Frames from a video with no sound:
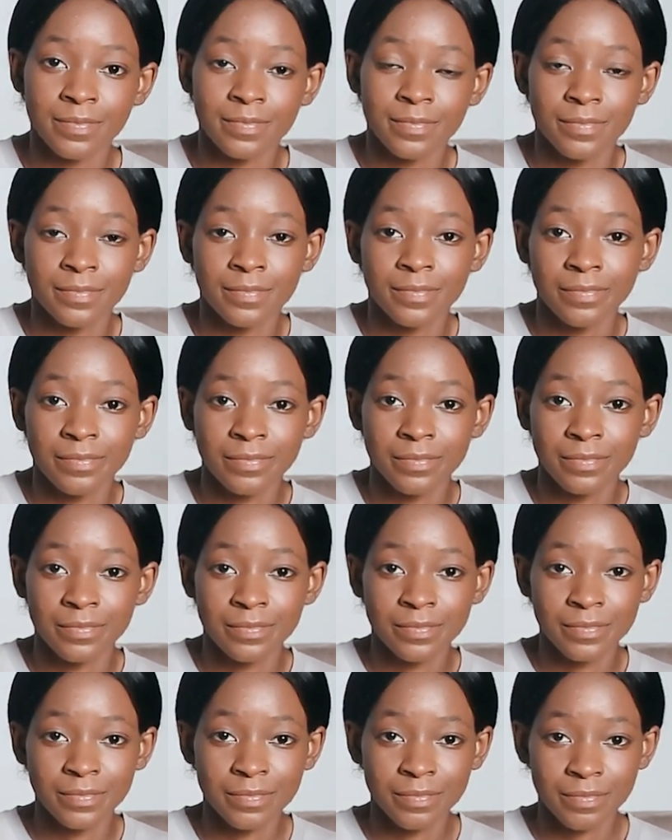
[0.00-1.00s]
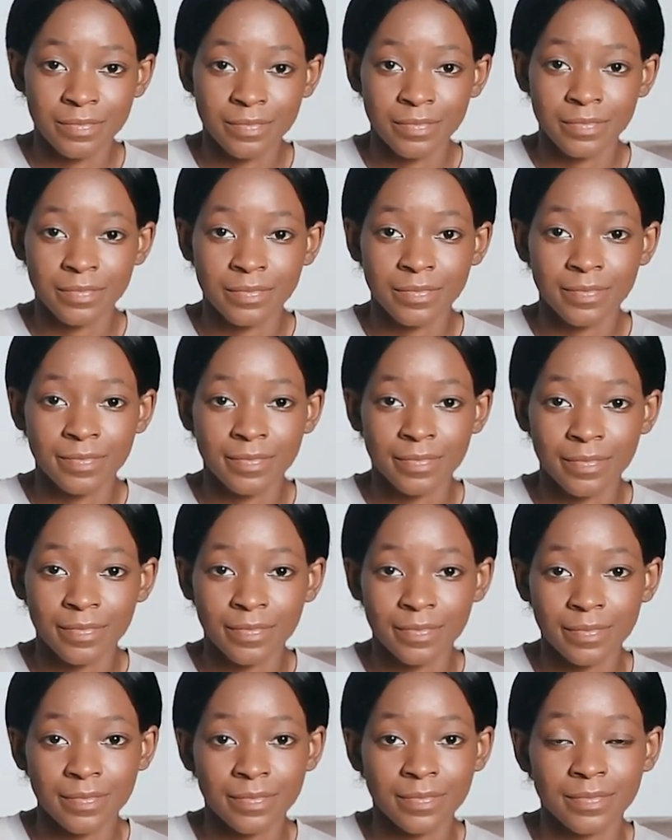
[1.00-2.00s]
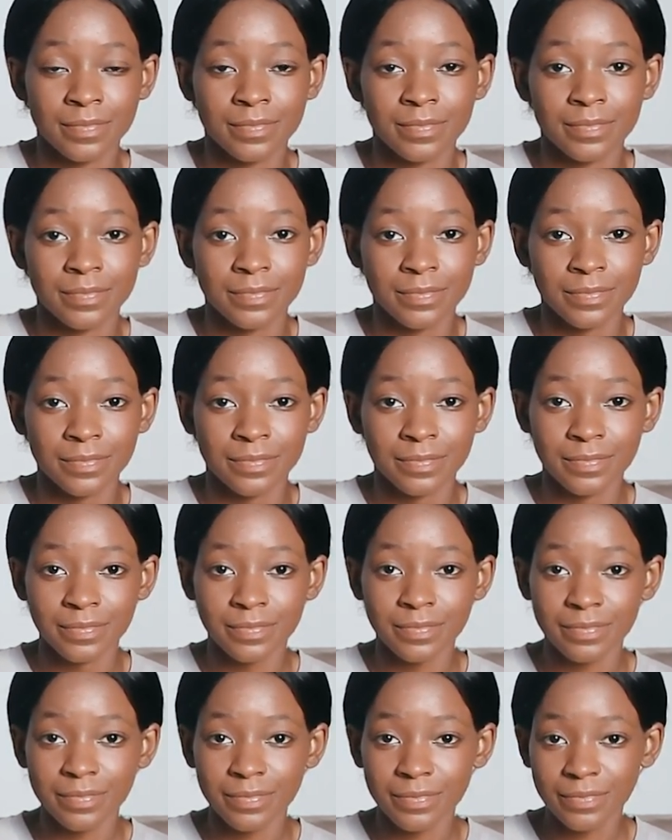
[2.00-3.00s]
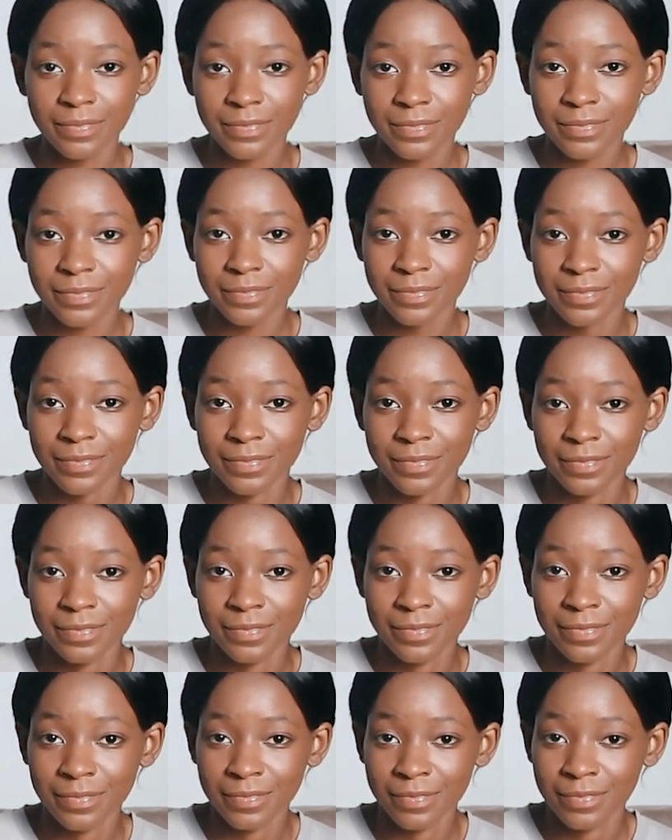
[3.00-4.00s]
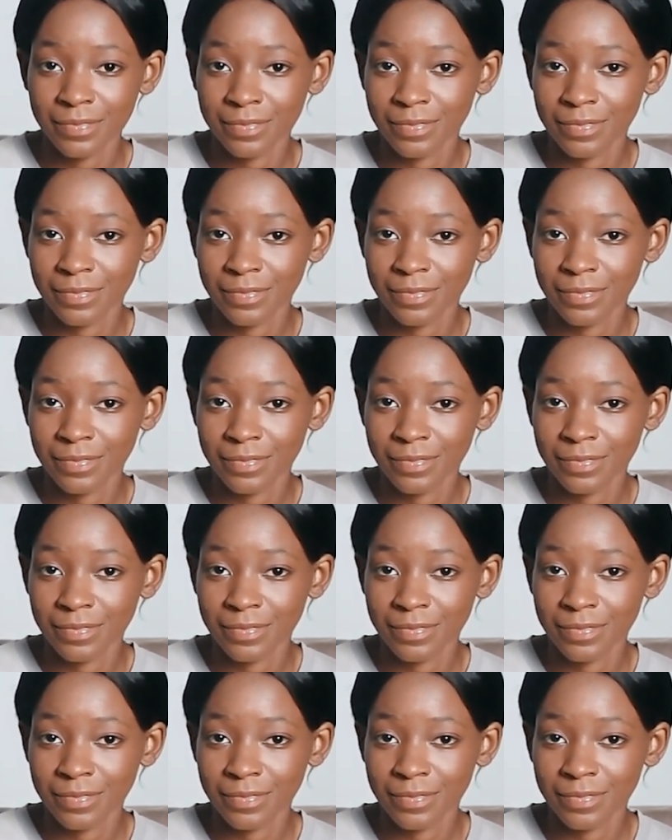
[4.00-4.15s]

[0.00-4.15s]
(not speaking)